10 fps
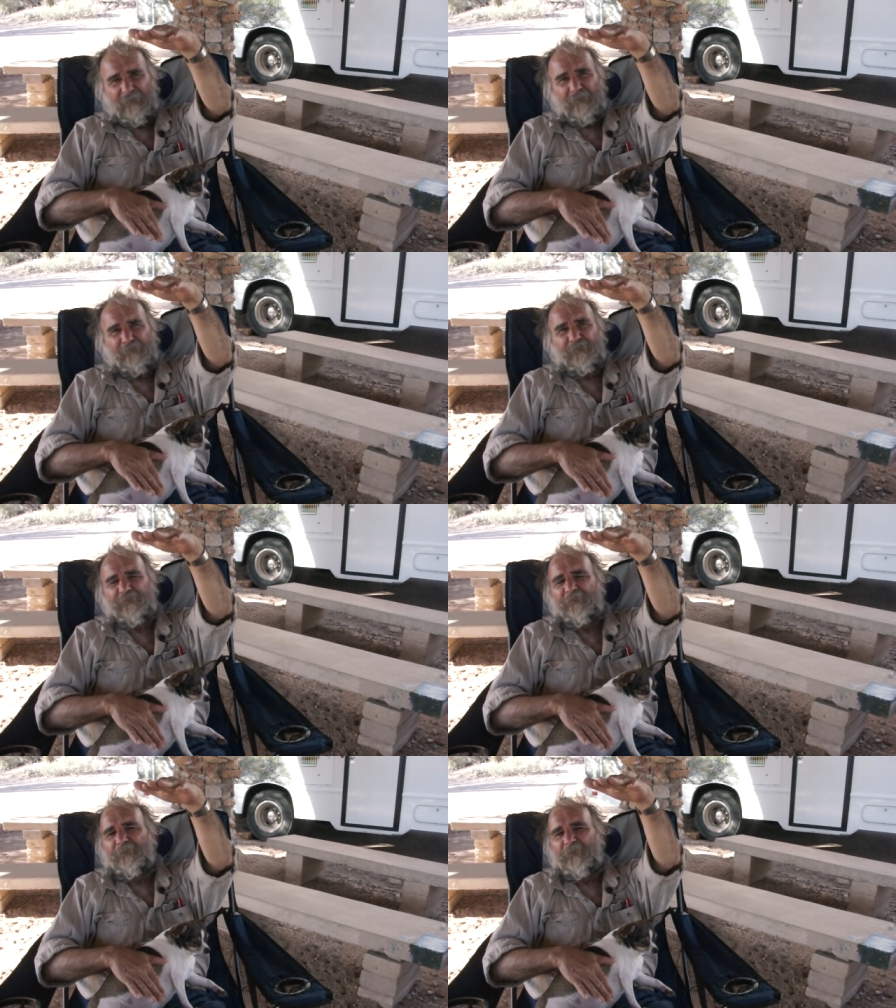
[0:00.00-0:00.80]
close to
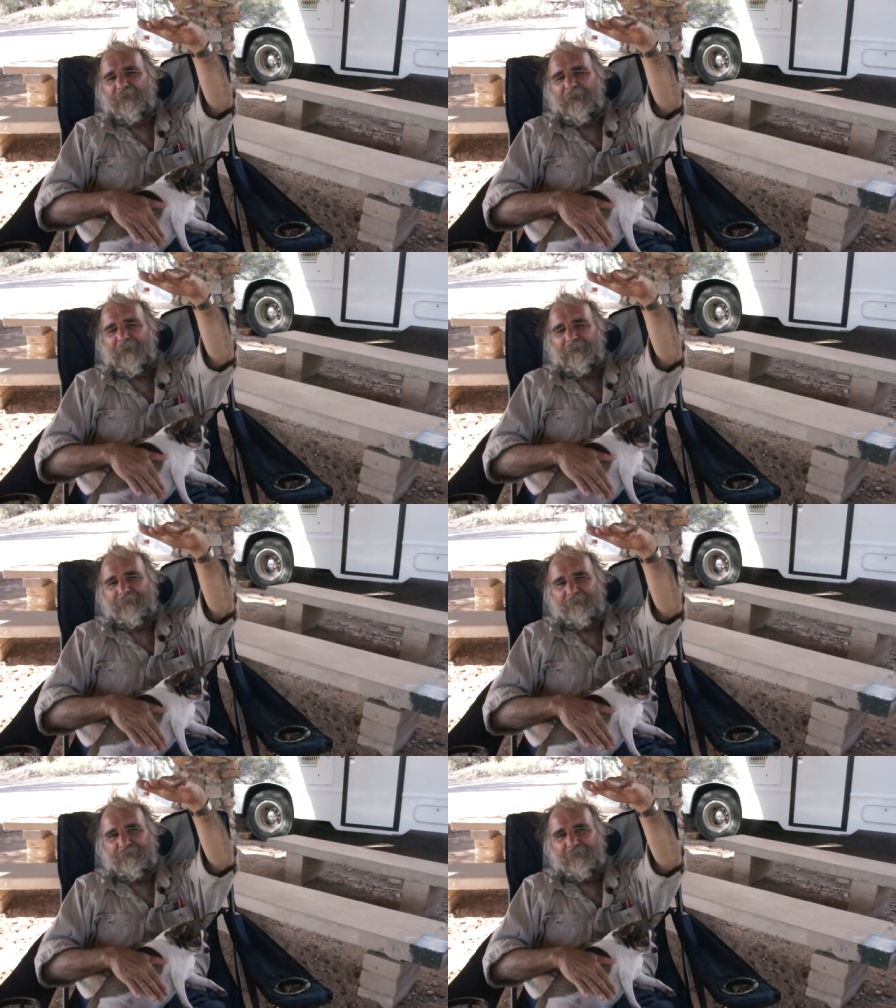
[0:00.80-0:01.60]
two foot uh,
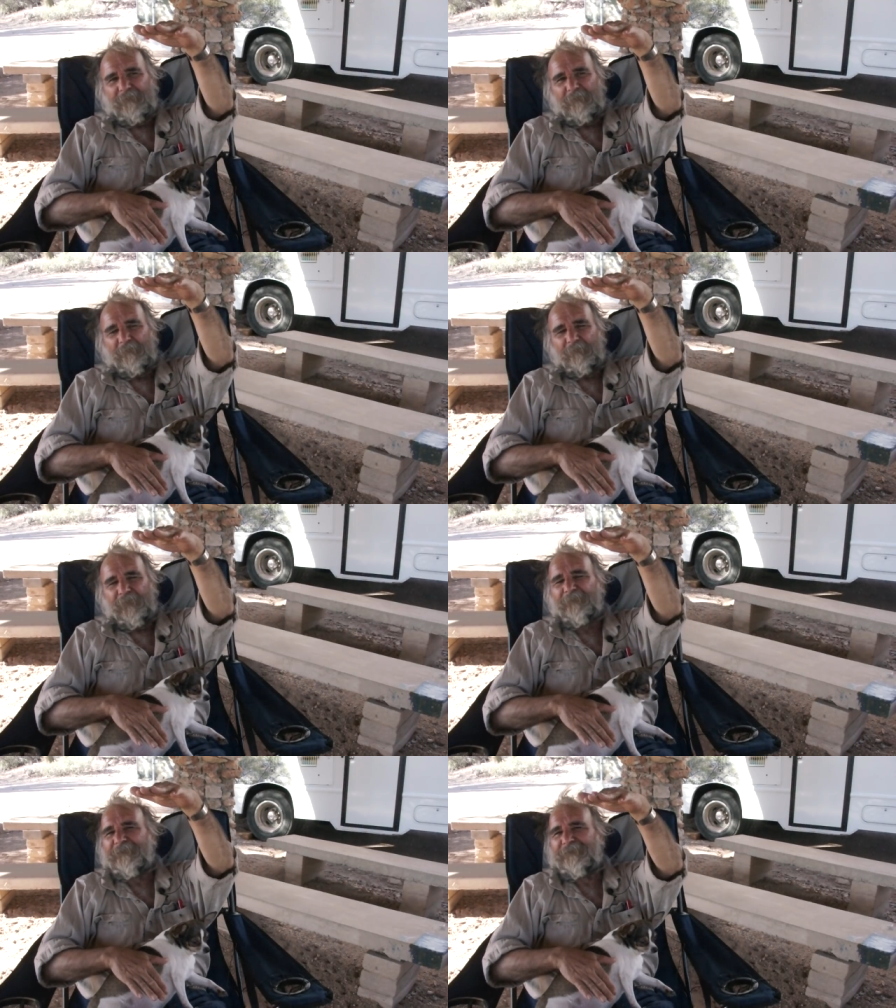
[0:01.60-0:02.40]

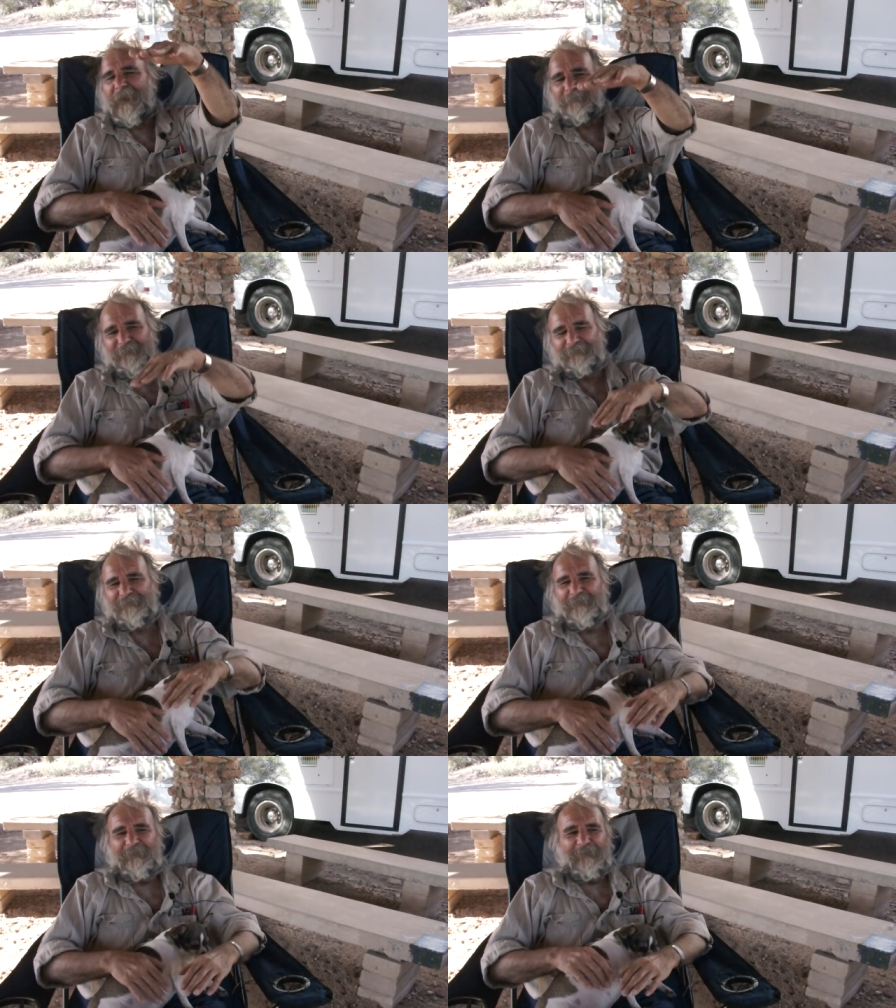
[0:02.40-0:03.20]
from the top.
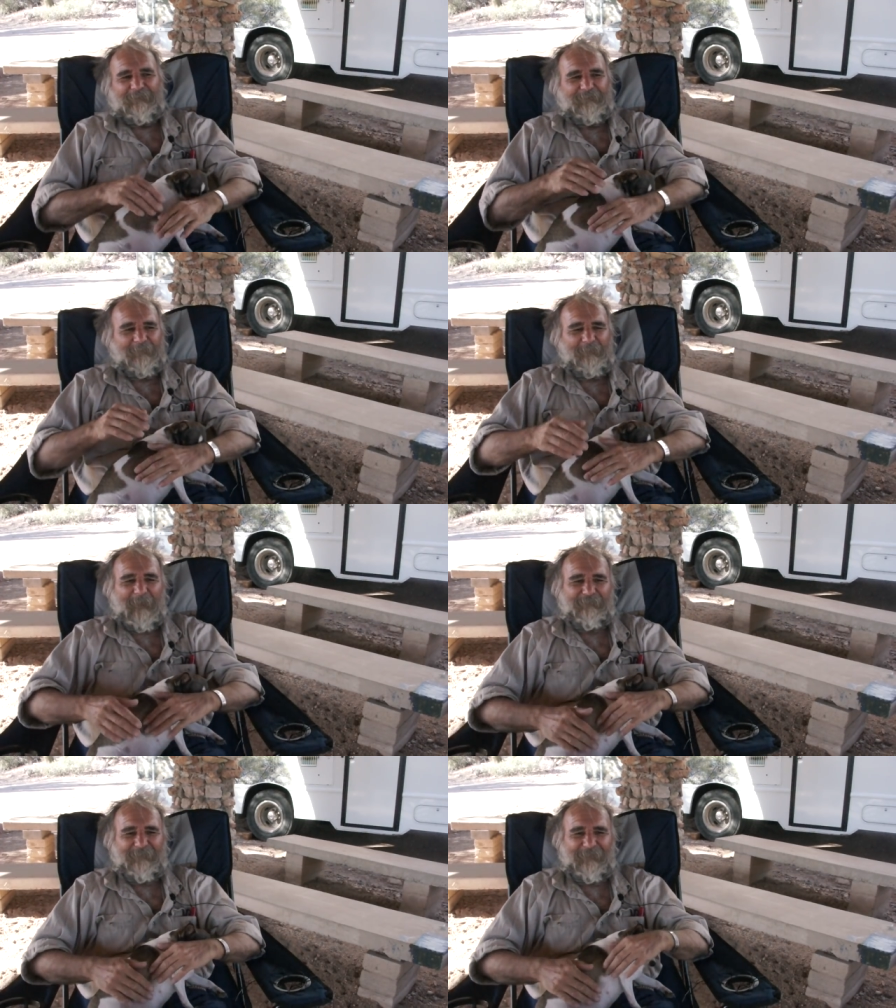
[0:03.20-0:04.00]
So
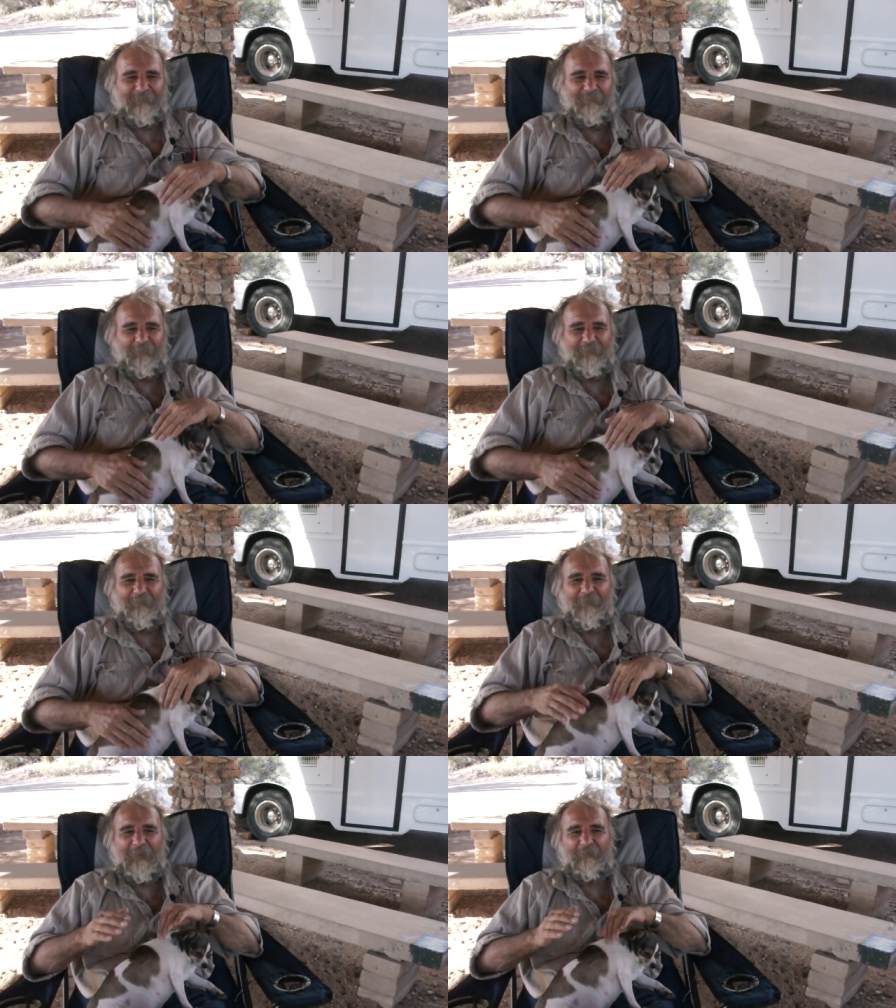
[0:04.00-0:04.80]
Bob said, "Who
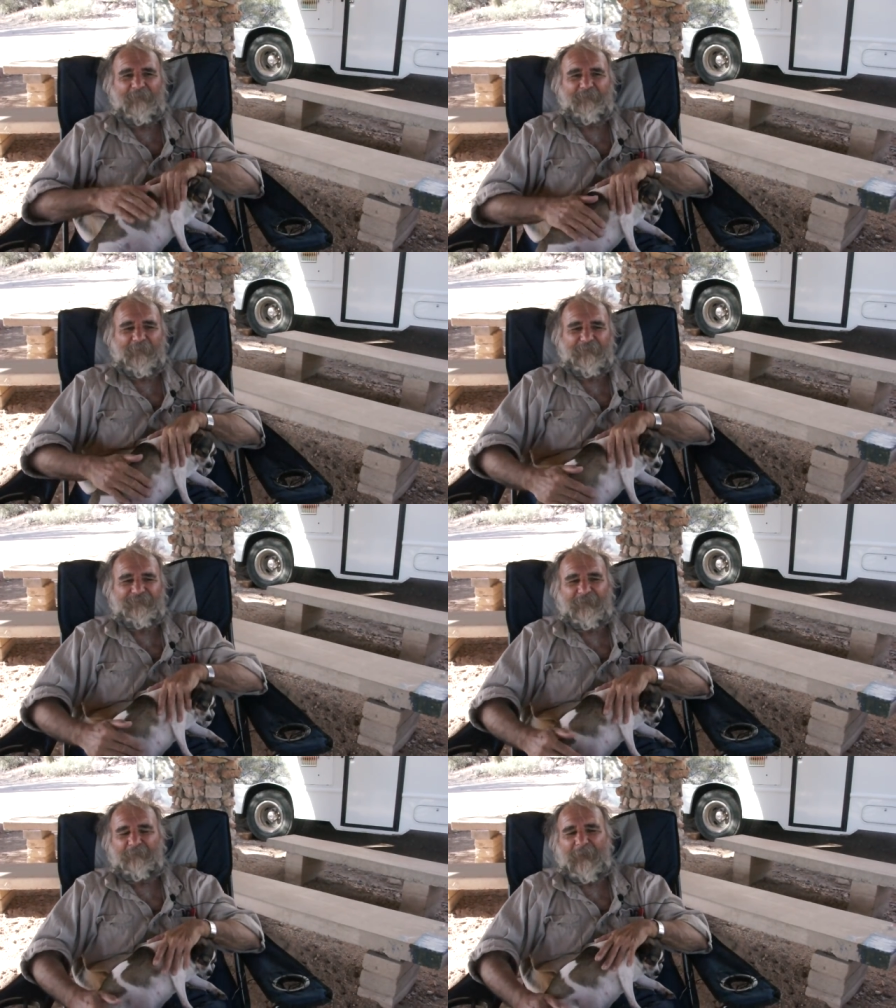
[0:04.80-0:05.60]
who gonna go first?" I
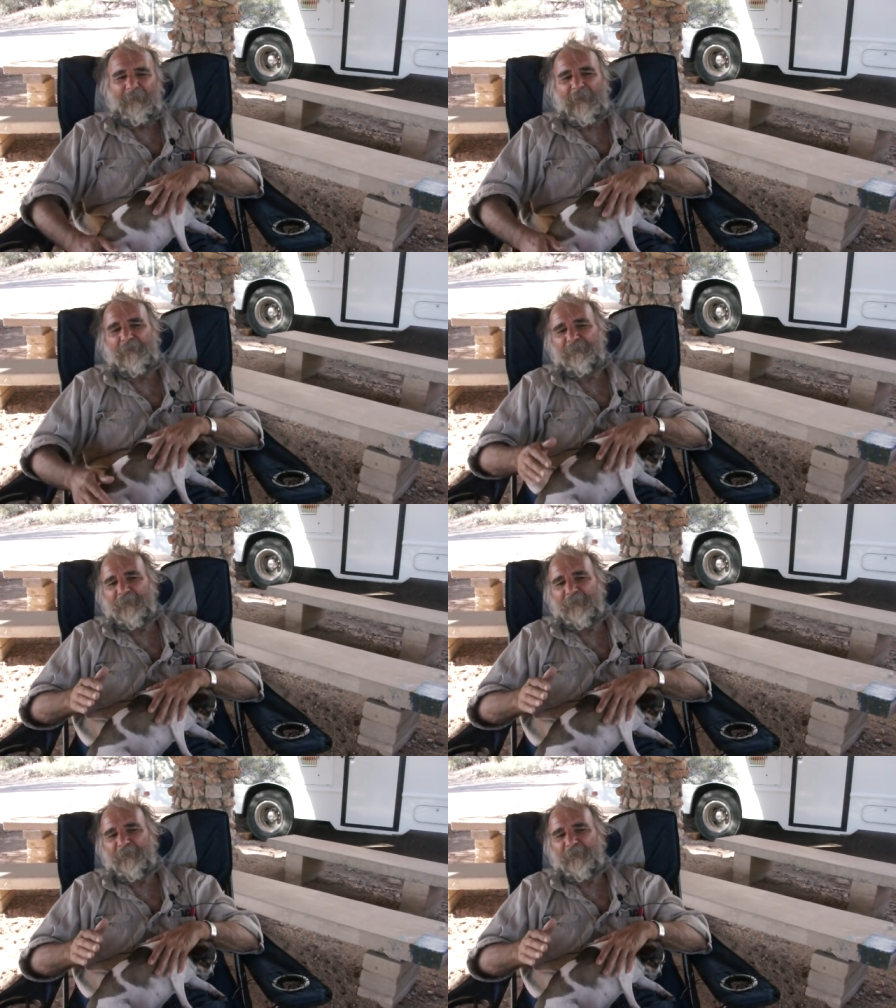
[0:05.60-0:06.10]
said, "Bob, I go